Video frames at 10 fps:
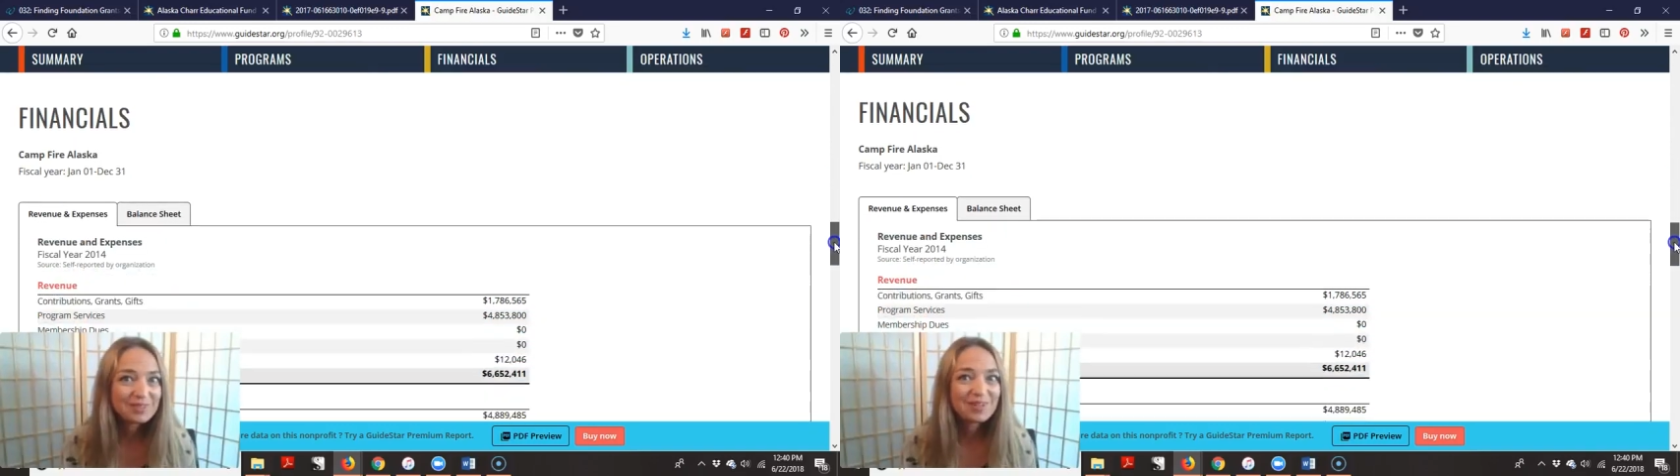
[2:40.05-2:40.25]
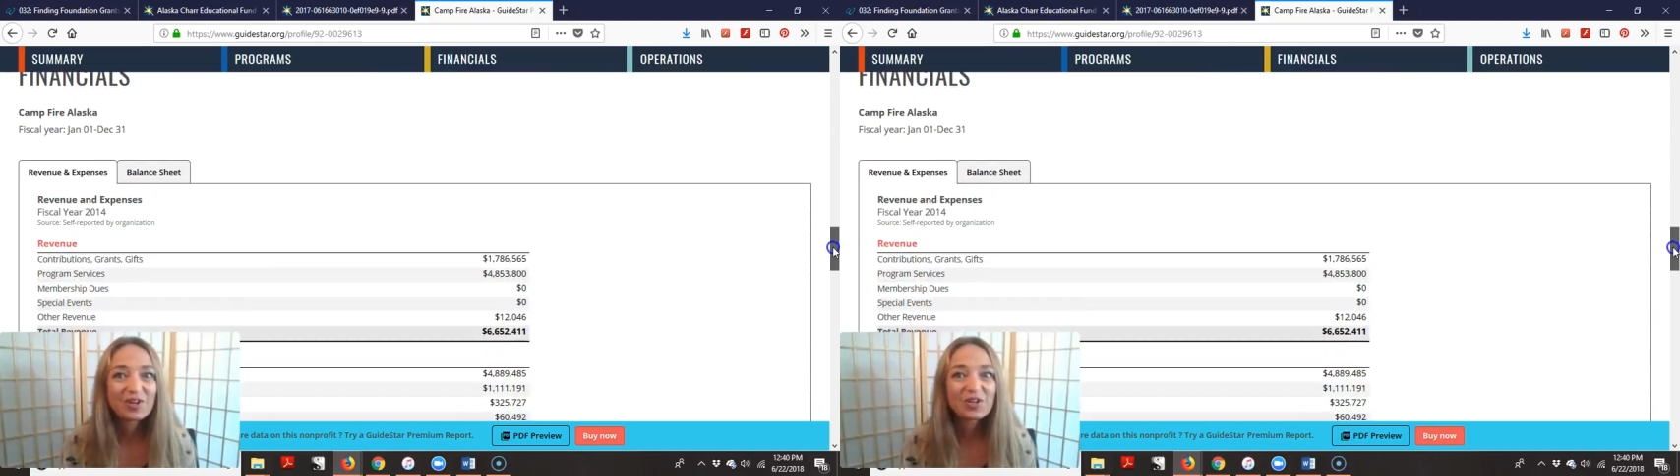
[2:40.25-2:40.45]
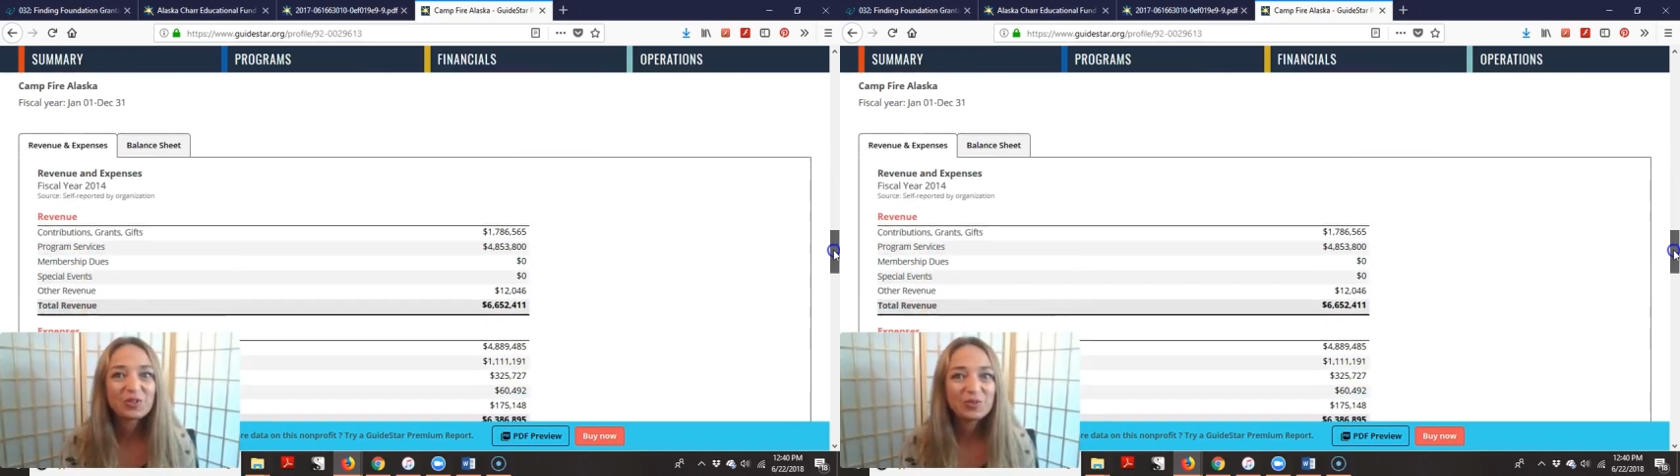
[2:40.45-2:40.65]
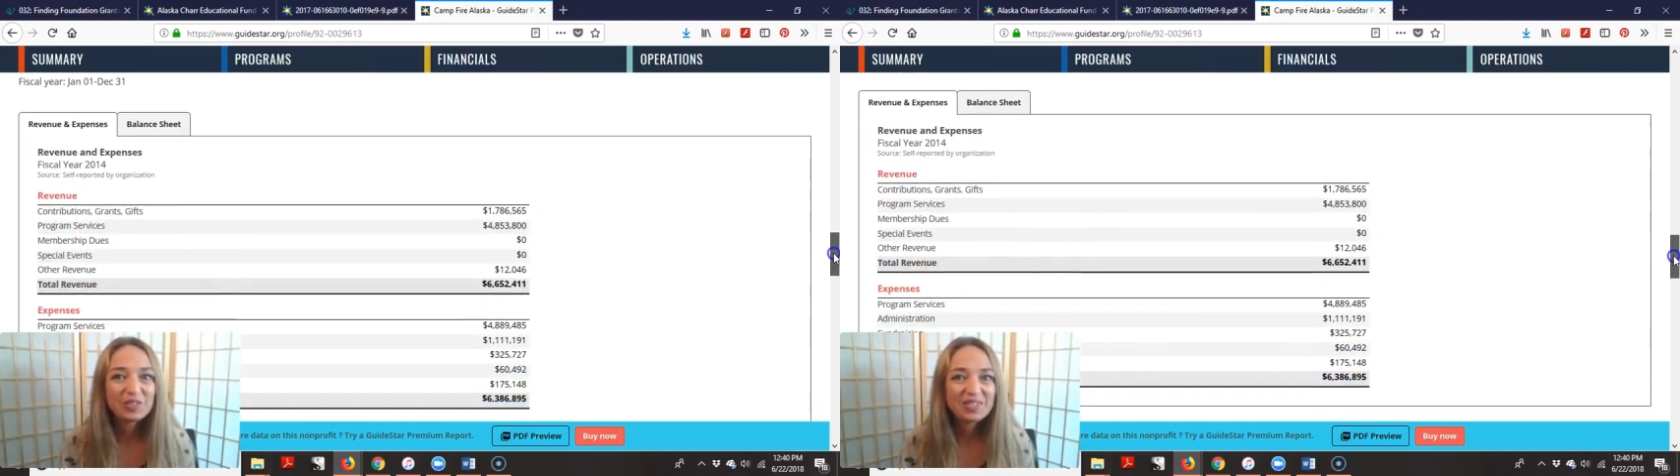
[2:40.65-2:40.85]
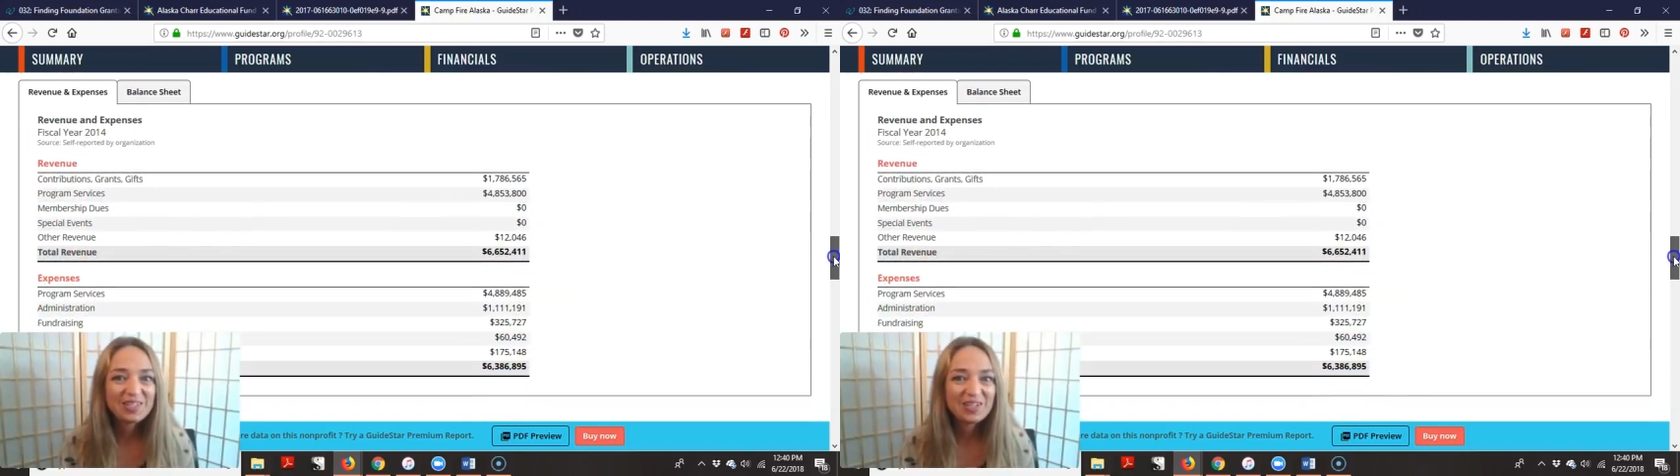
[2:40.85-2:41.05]
are
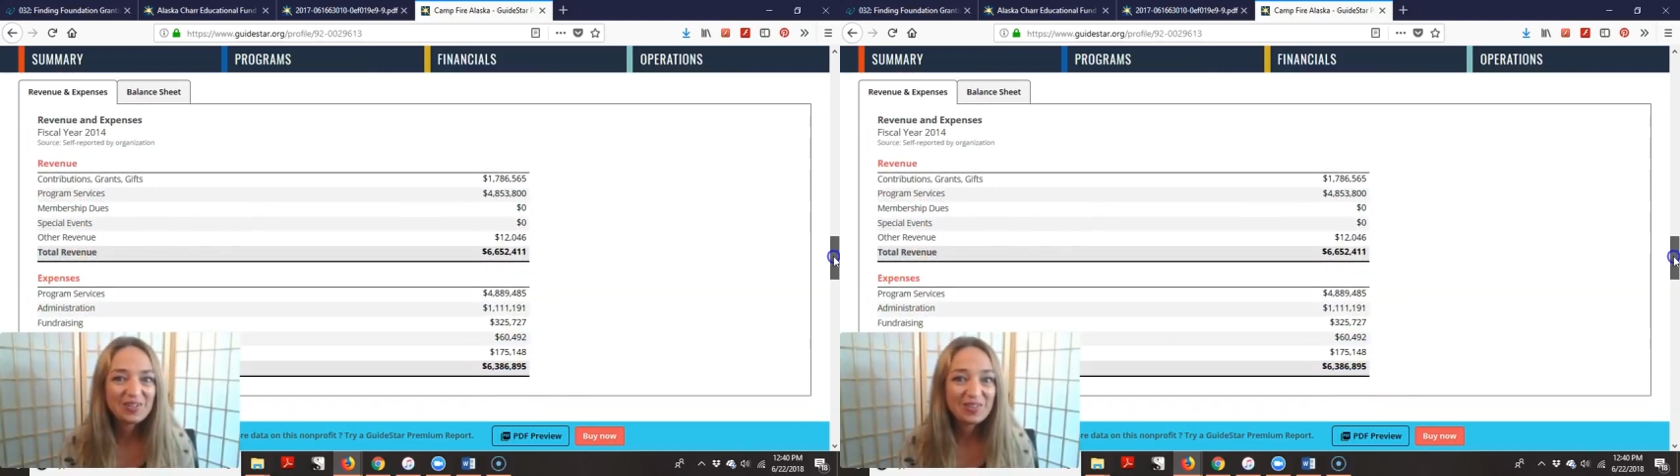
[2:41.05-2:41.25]
included here.